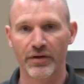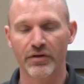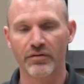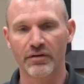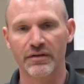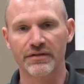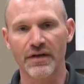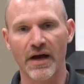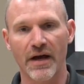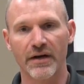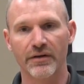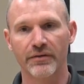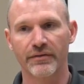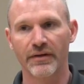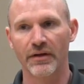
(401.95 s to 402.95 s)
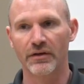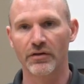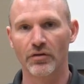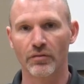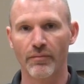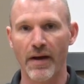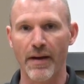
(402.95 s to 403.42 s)
degrees hotter than
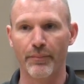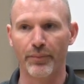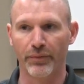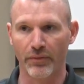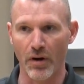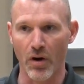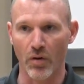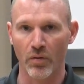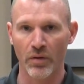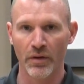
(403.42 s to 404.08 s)
your MAPP Pro.